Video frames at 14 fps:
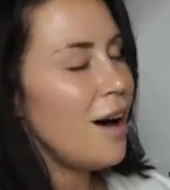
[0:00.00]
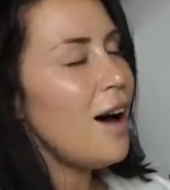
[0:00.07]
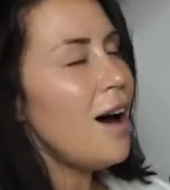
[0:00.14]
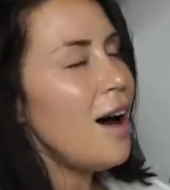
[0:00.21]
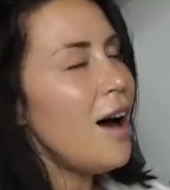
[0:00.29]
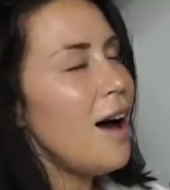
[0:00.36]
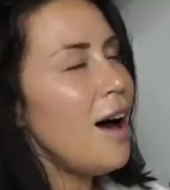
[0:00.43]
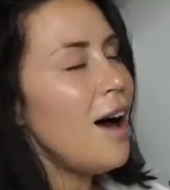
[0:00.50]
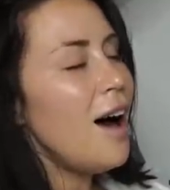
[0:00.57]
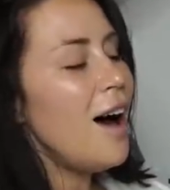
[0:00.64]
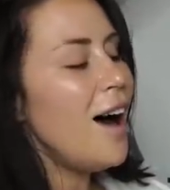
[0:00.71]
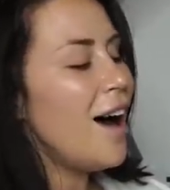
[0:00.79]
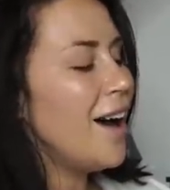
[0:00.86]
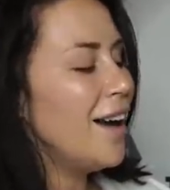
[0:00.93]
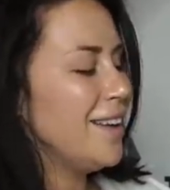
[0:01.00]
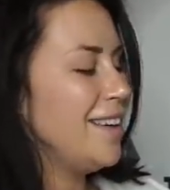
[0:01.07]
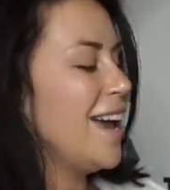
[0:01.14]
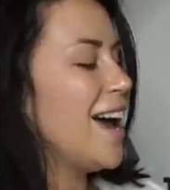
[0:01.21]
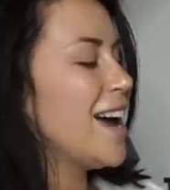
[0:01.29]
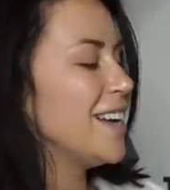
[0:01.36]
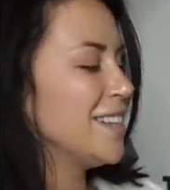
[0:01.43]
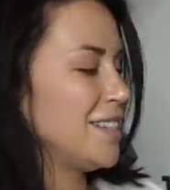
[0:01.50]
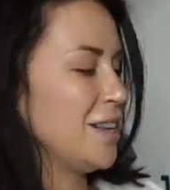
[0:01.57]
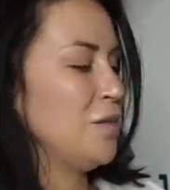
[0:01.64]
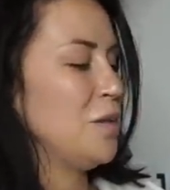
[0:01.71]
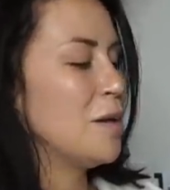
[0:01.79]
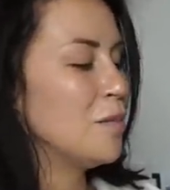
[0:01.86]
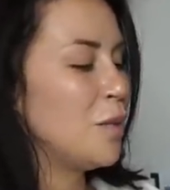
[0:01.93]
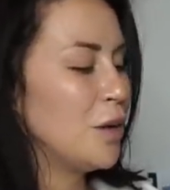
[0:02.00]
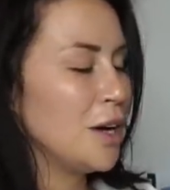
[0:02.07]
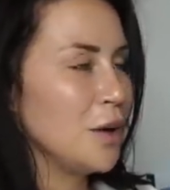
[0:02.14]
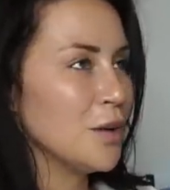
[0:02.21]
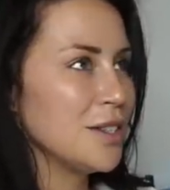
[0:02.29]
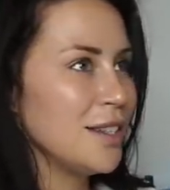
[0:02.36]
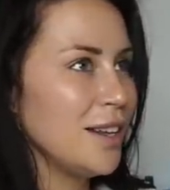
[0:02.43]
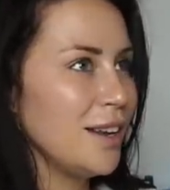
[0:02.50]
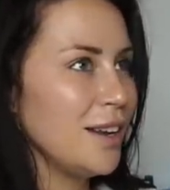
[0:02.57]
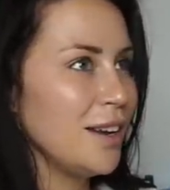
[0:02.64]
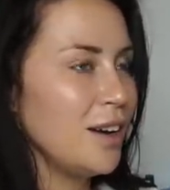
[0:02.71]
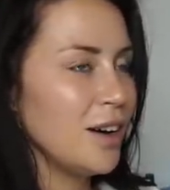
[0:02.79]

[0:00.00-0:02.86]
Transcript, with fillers: Ah, yes! At one point I was thinking,